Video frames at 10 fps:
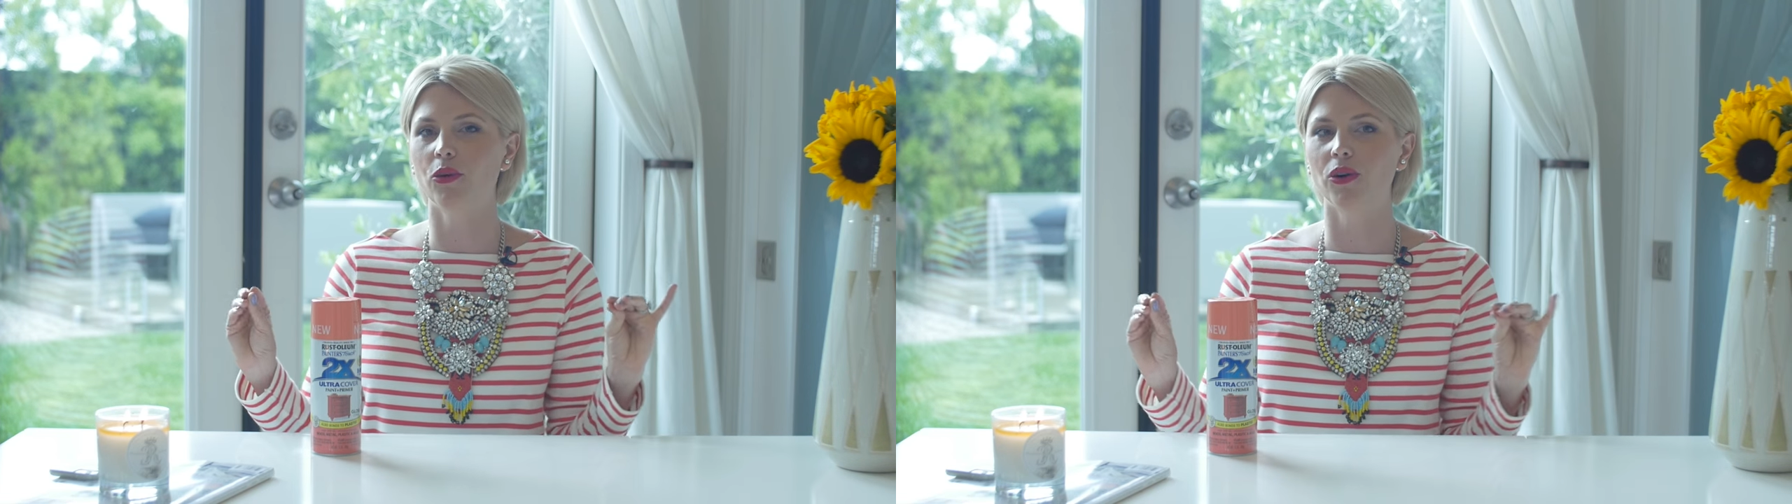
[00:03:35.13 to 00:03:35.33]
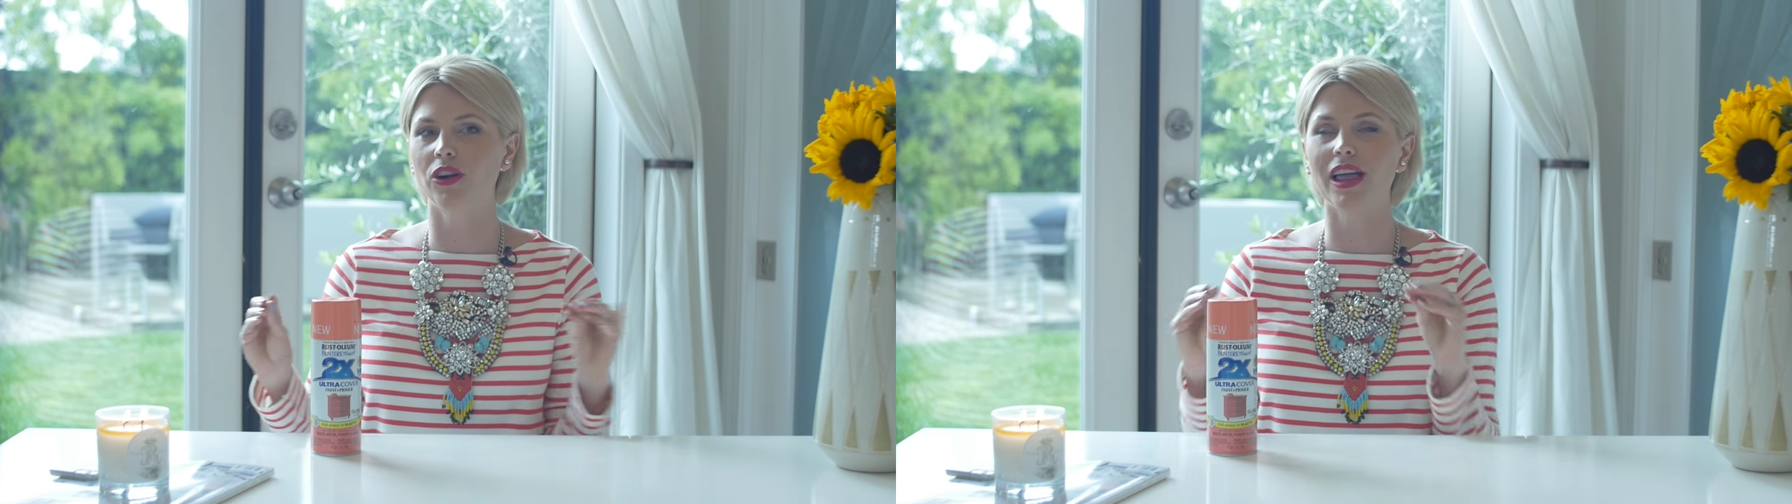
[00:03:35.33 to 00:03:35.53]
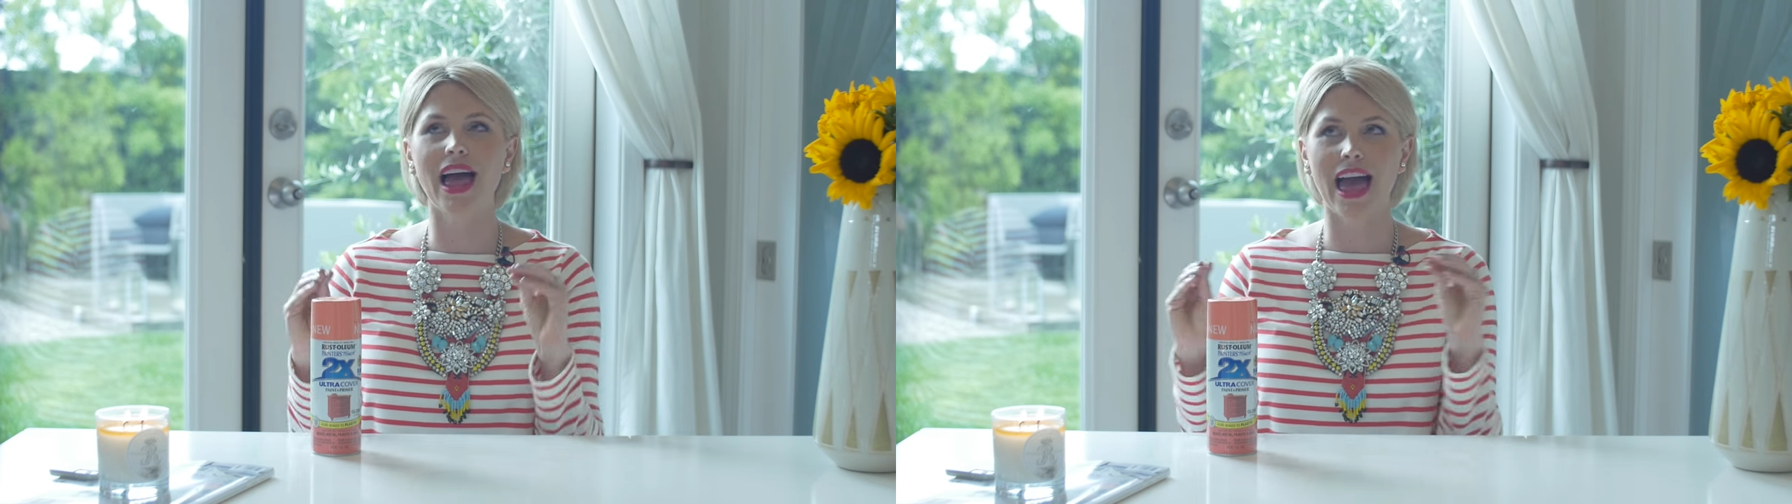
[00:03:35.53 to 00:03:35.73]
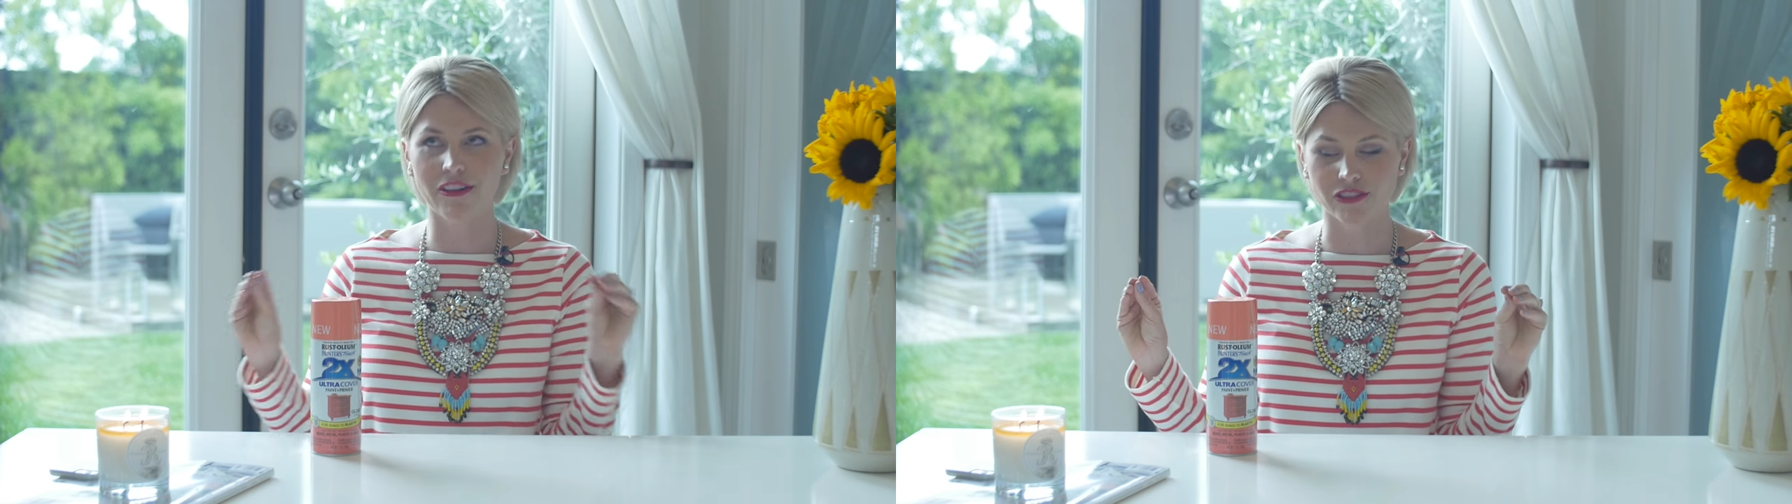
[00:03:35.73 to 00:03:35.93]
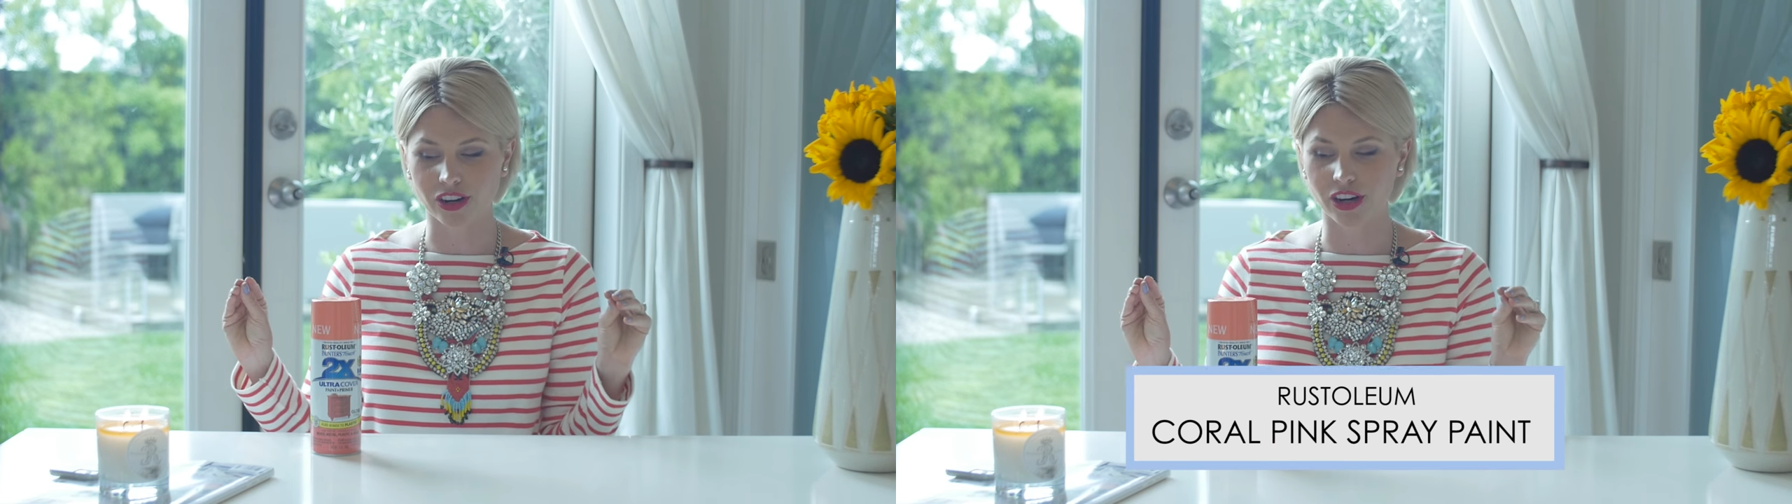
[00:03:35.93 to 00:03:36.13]
coral
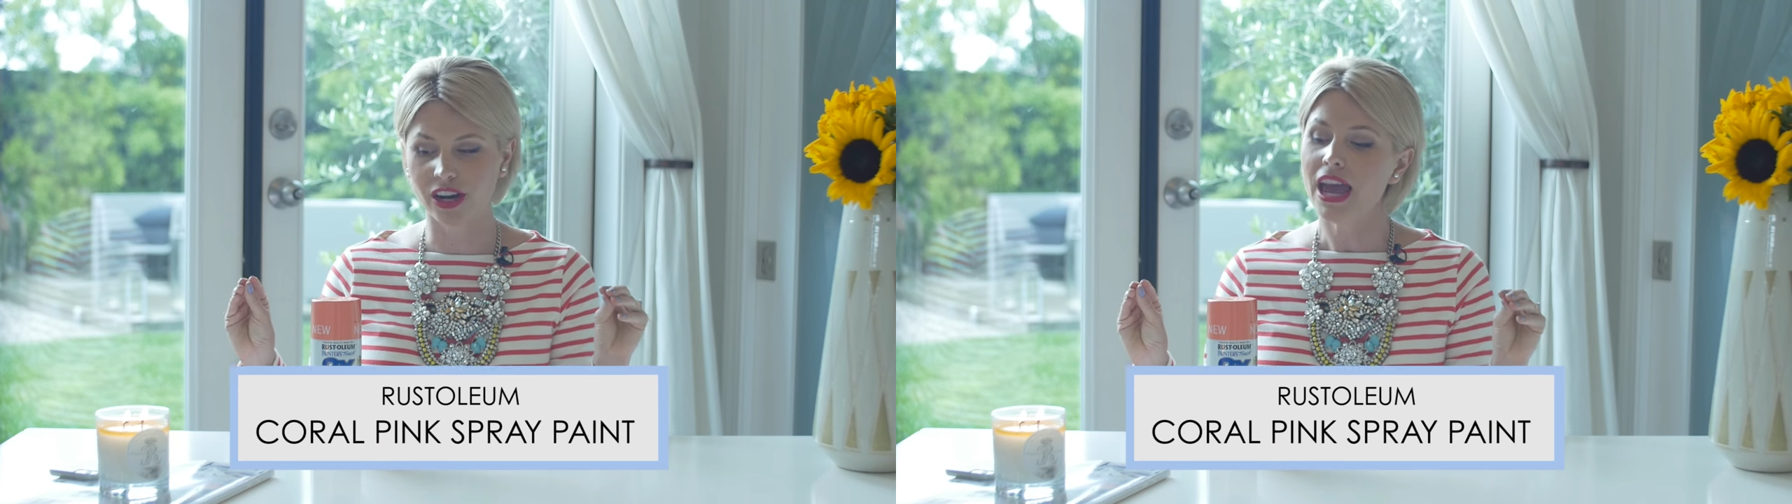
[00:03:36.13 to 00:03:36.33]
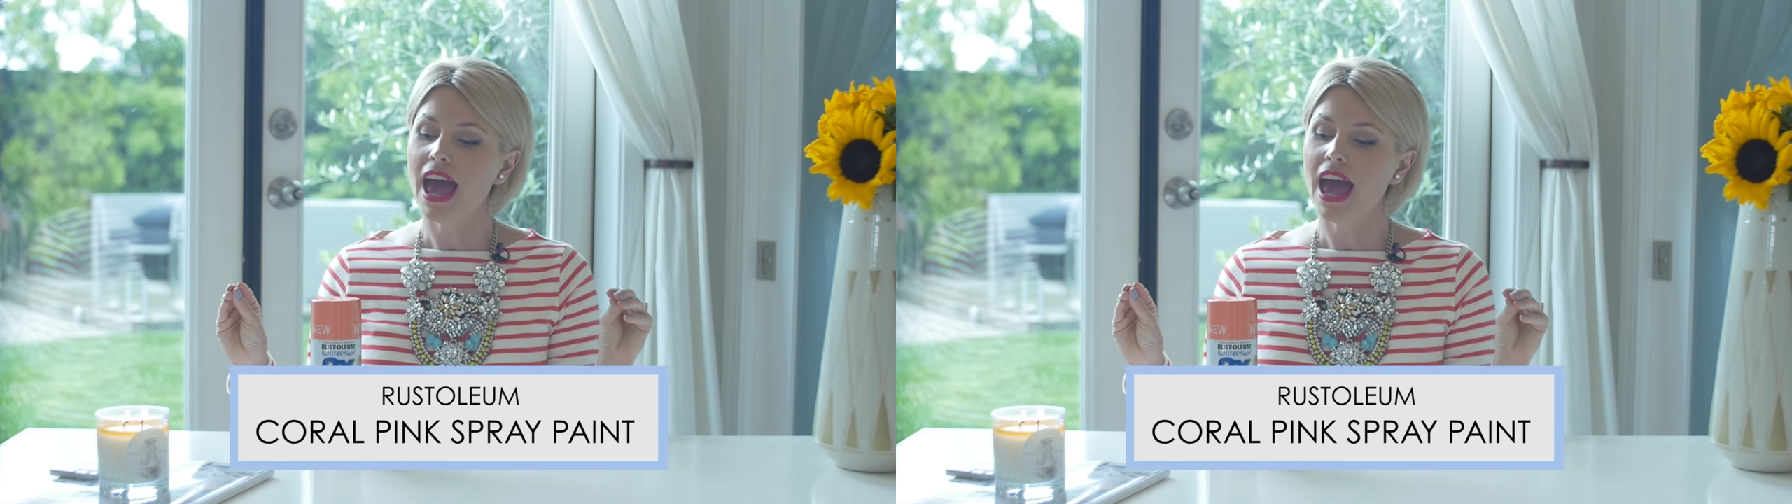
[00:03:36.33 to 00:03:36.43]
ever.